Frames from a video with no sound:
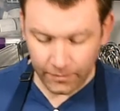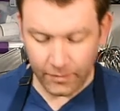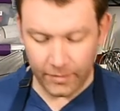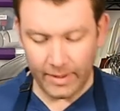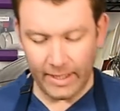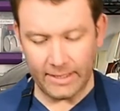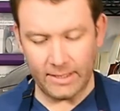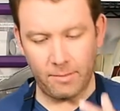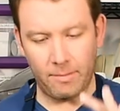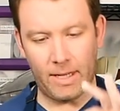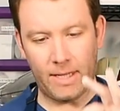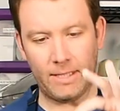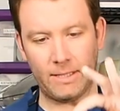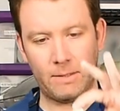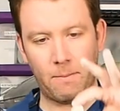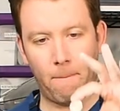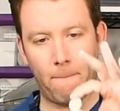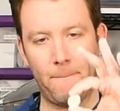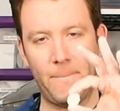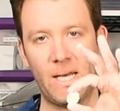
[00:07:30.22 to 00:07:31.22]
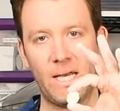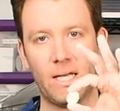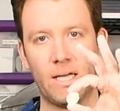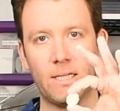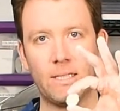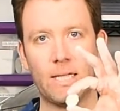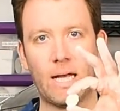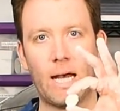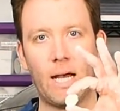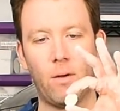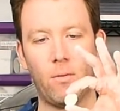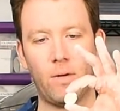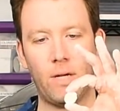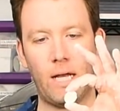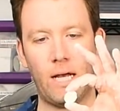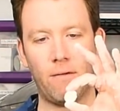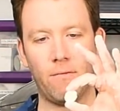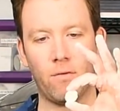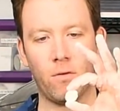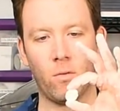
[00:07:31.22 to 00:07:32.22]
That's about as big as I would
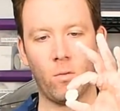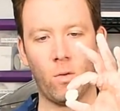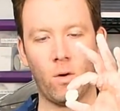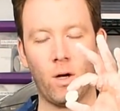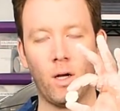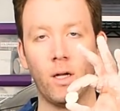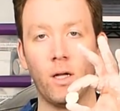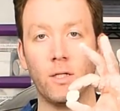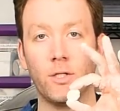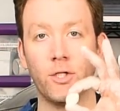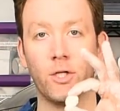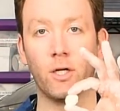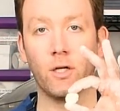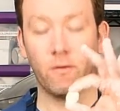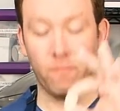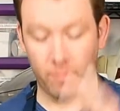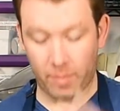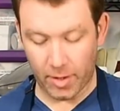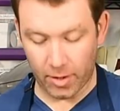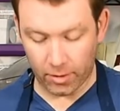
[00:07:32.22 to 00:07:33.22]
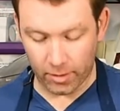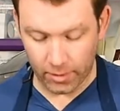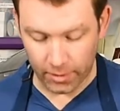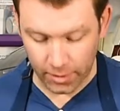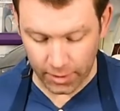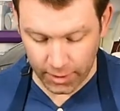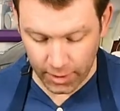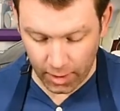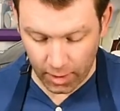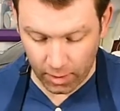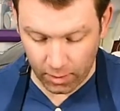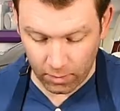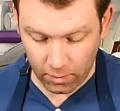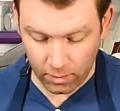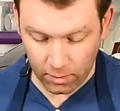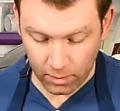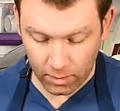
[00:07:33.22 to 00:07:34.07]
ever want a chunk of butter in the dough.